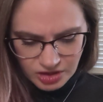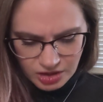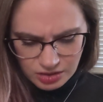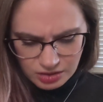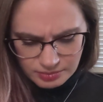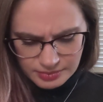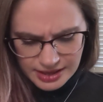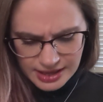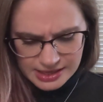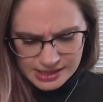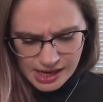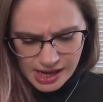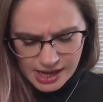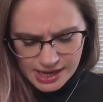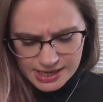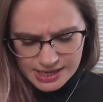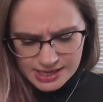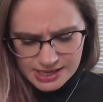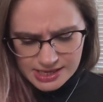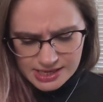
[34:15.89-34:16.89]
And
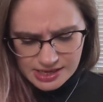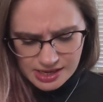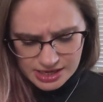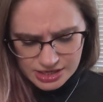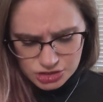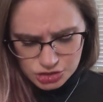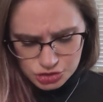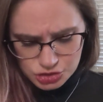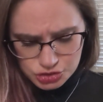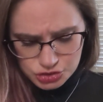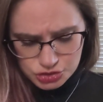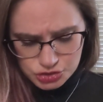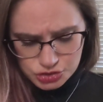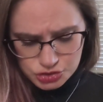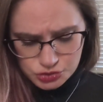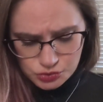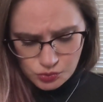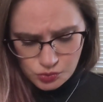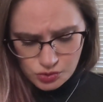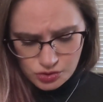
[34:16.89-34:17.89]
I
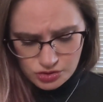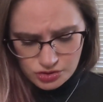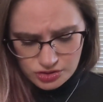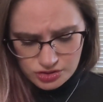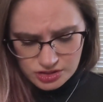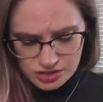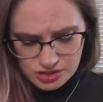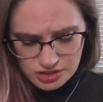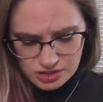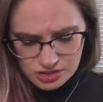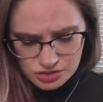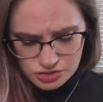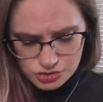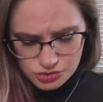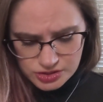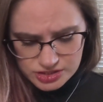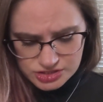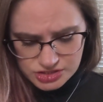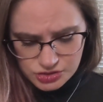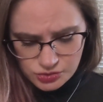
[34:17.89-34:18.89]
adore
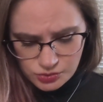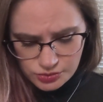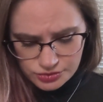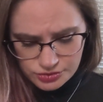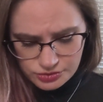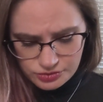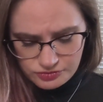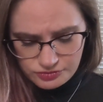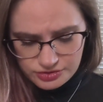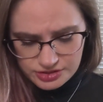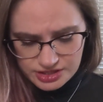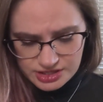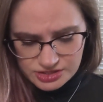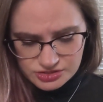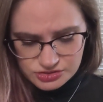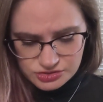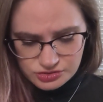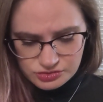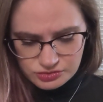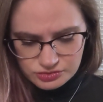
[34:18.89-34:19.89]
Tracy Horner over at
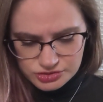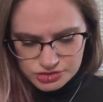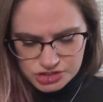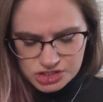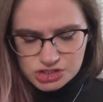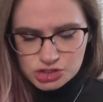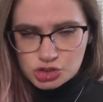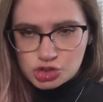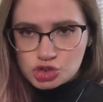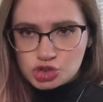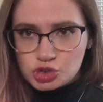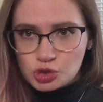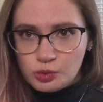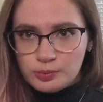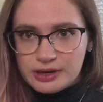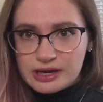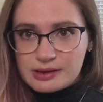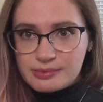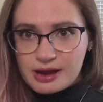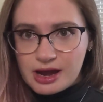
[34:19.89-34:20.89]
Ink Circle. She has so
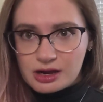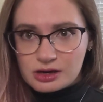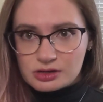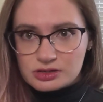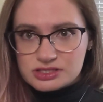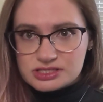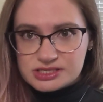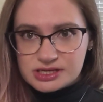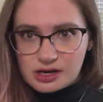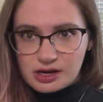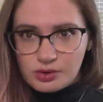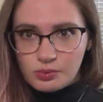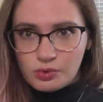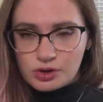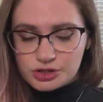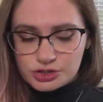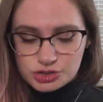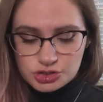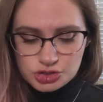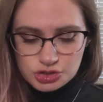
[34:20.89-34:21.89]
many patterns that I
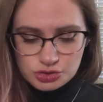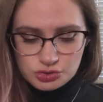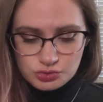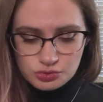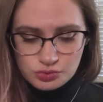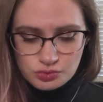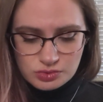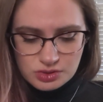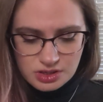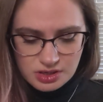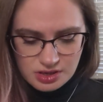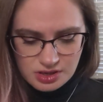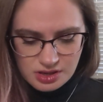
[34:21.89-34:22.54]
want to do.